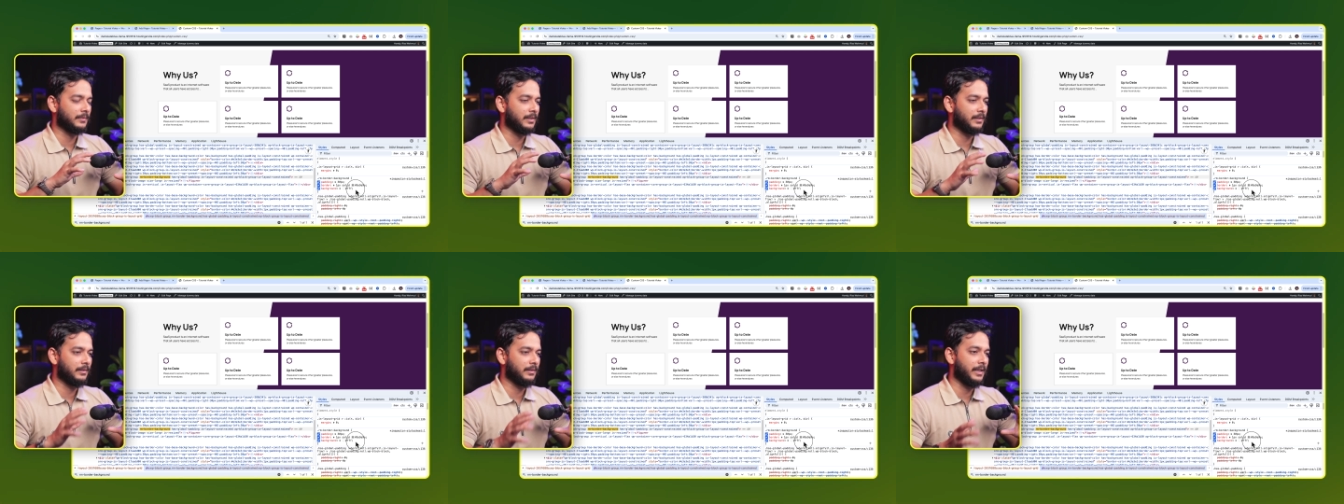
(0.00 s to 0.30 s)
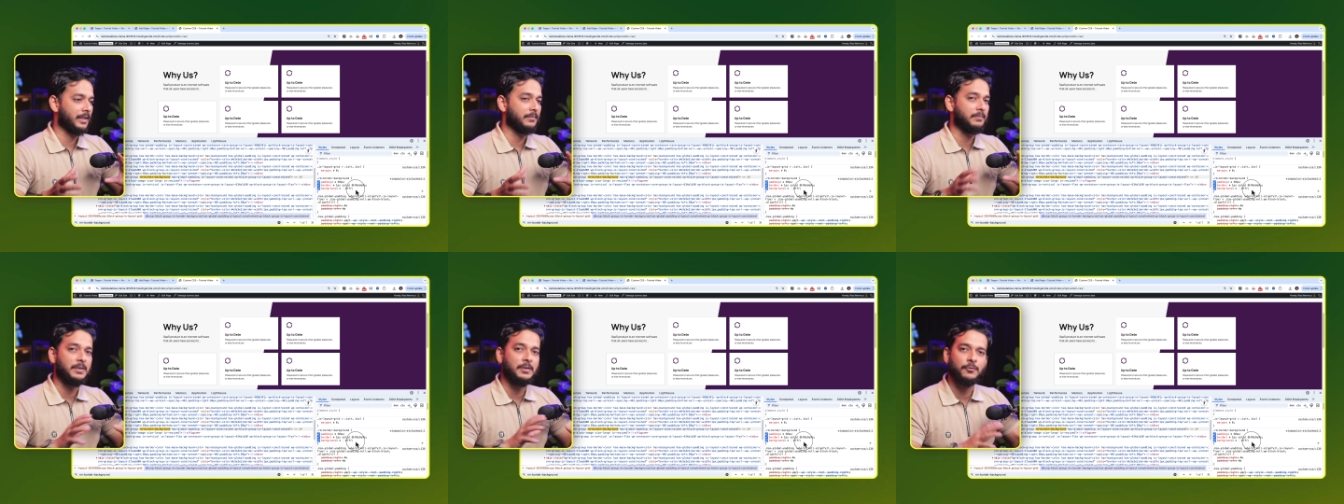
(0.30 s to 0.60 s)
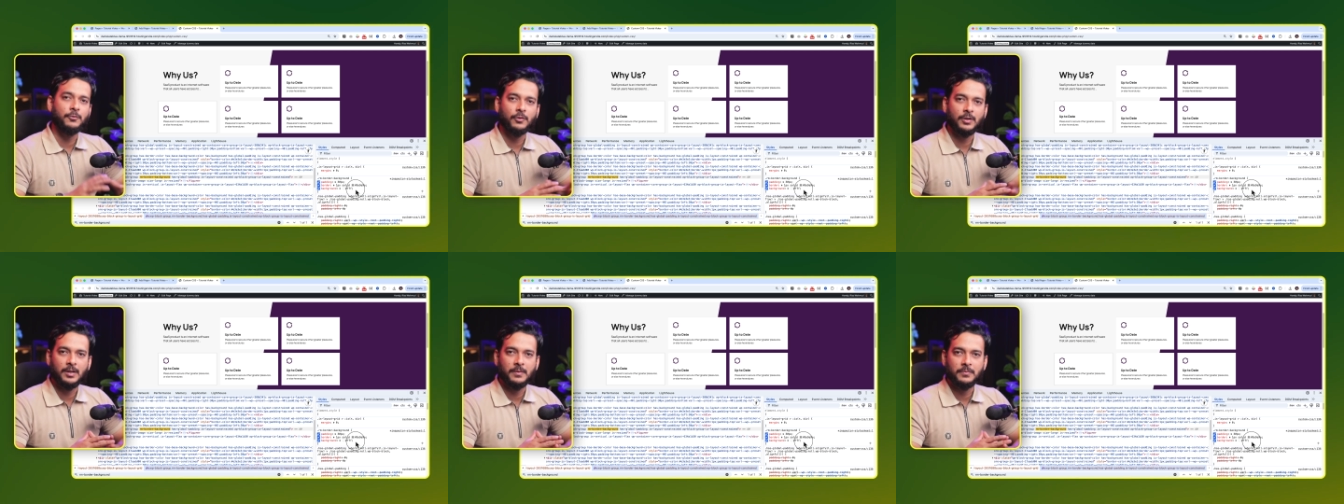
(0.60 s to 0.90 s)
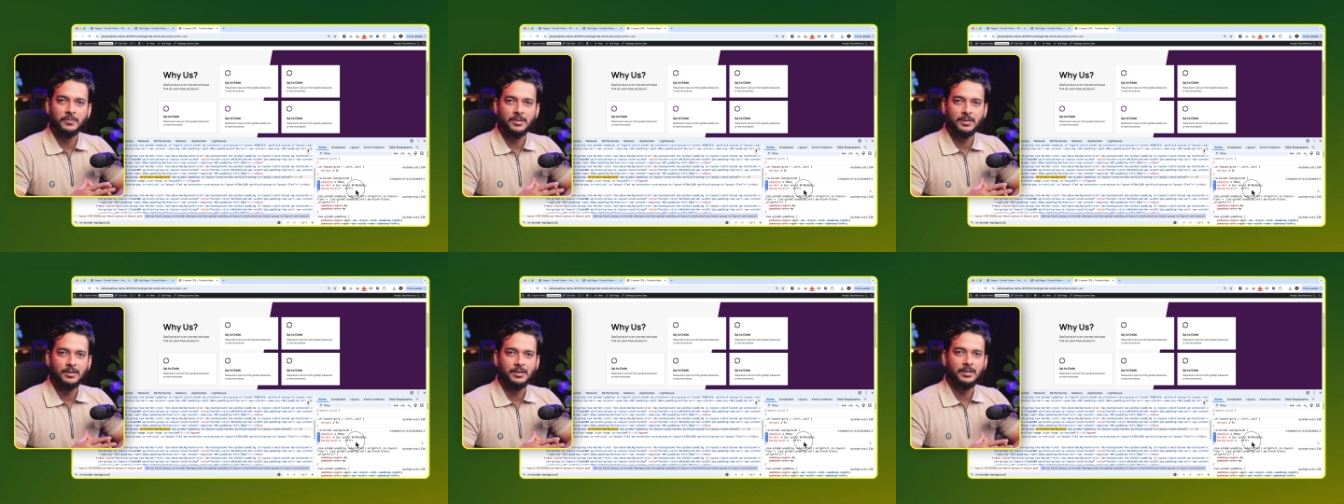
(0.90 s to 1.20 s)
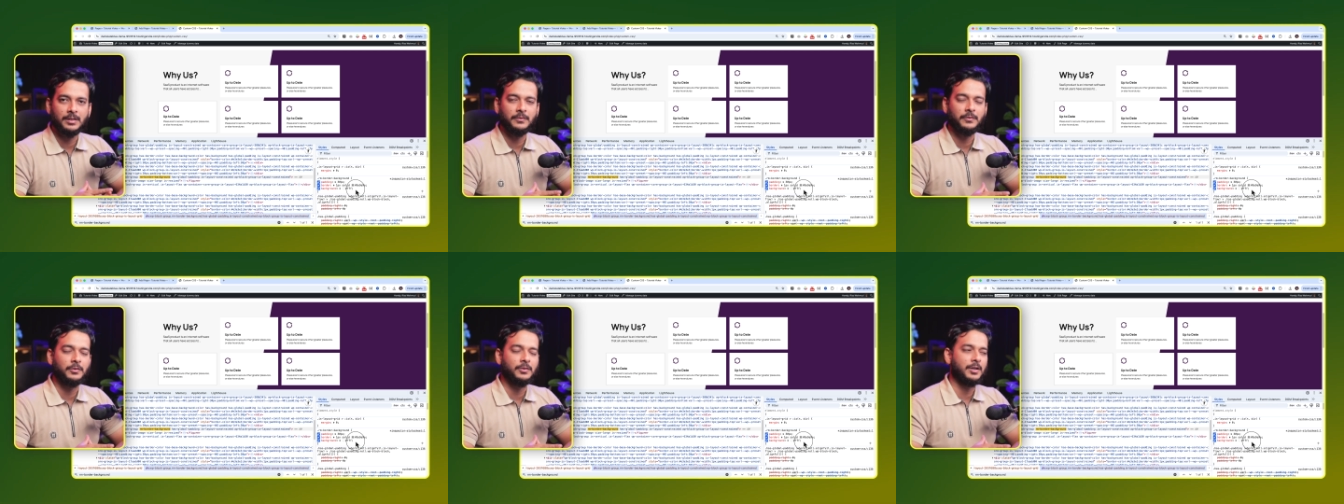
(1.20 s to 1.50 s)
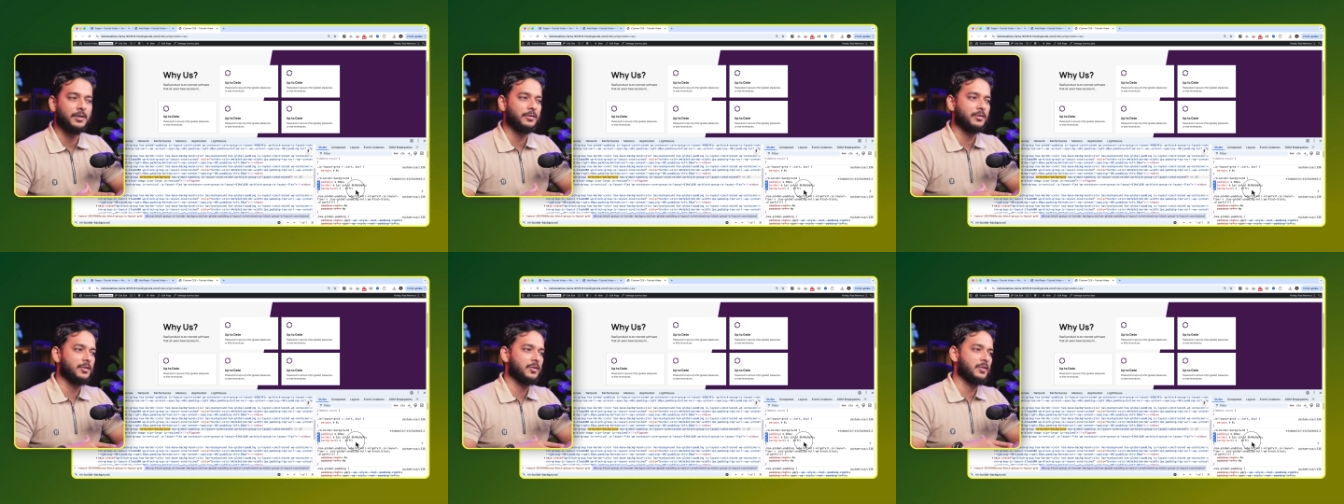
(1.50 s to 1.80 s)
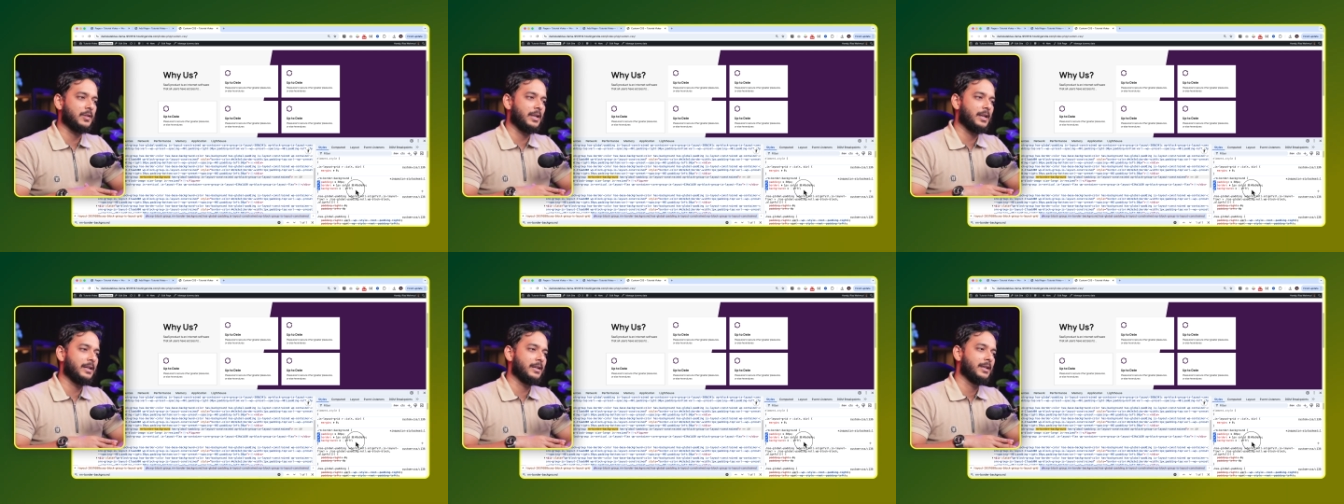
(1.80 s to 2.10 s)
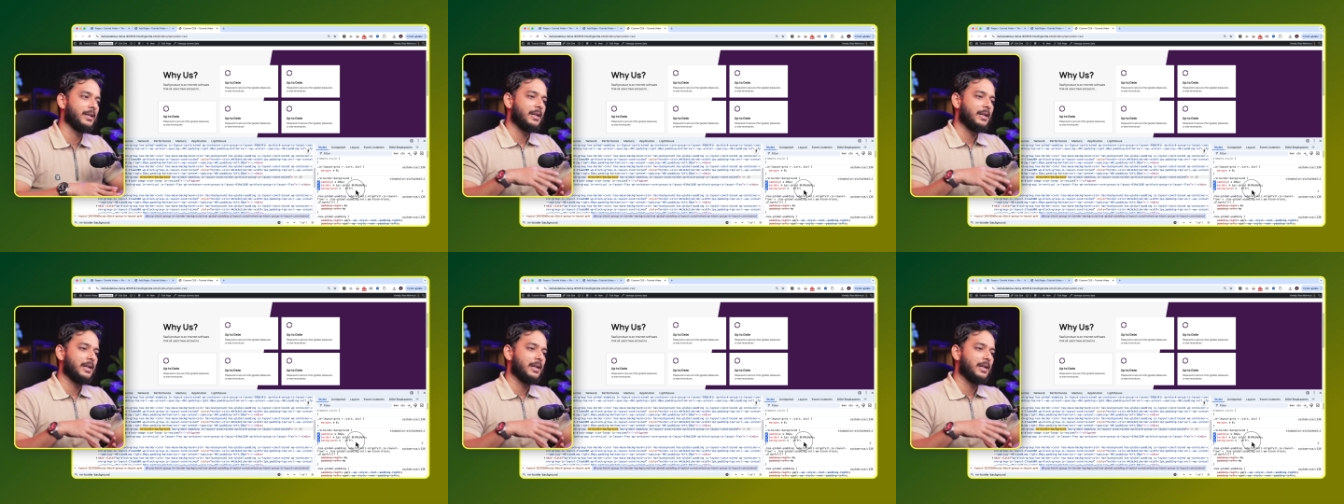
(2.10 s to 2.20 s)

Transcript: like before after if you understand